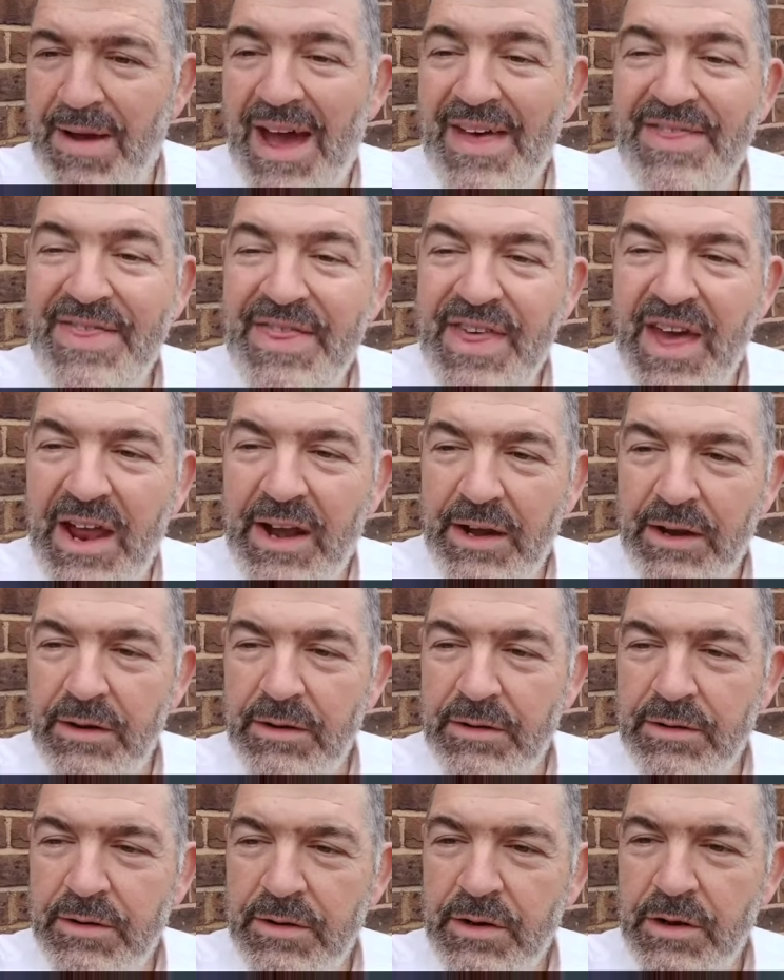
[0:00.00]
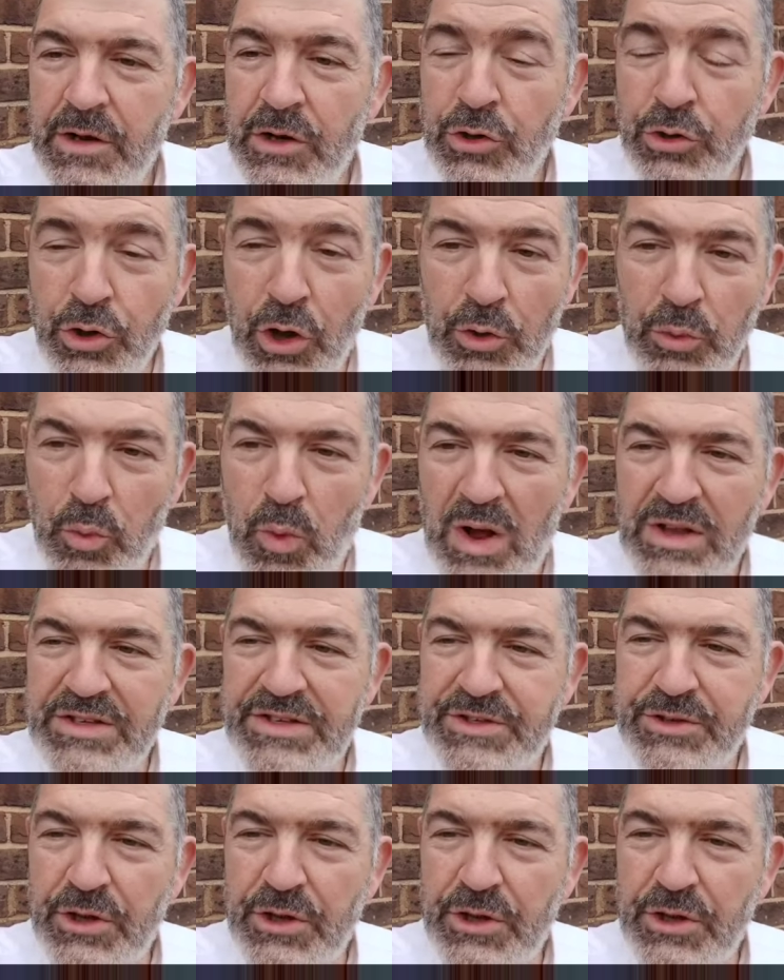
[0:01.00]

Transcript: And then, not once,